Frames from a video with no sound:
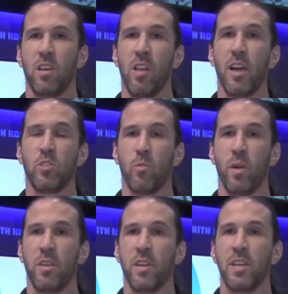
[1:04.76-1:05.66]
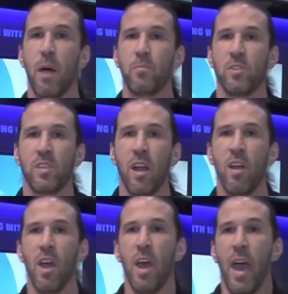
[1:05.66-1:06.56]
Alliance, we're one of the adopters there,
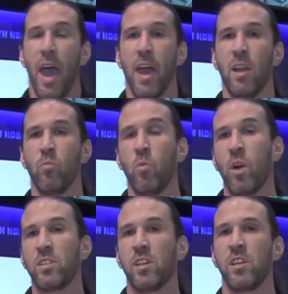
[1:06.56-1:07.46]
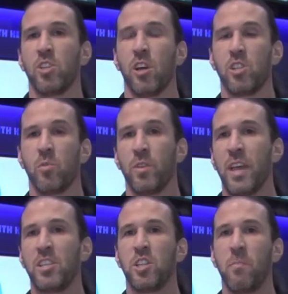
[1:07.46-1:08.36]
and we worked in conjunction with
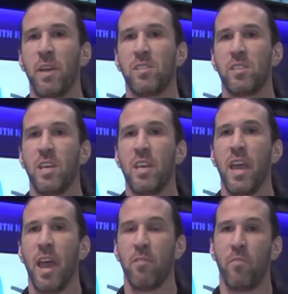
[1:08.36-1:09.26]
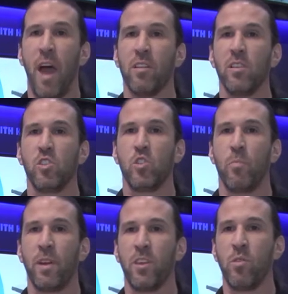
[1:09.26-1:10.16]
HDBaseT and Valens to
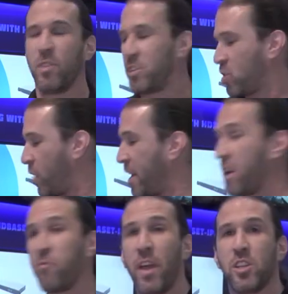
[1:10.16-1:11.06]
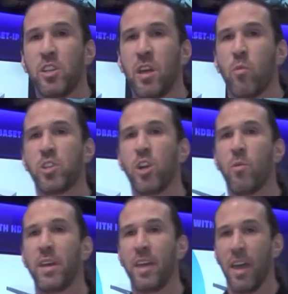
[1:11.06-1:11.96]
bring you this great innovation that we're
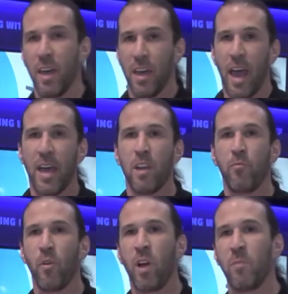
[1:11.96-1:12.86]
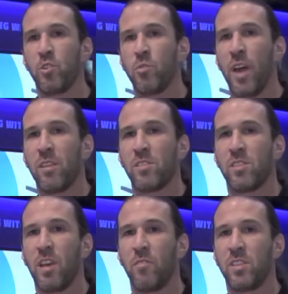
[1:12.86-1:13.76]
showing at InfoComm
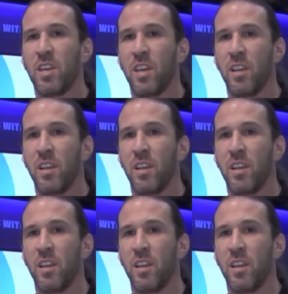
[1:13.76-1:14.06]
2017.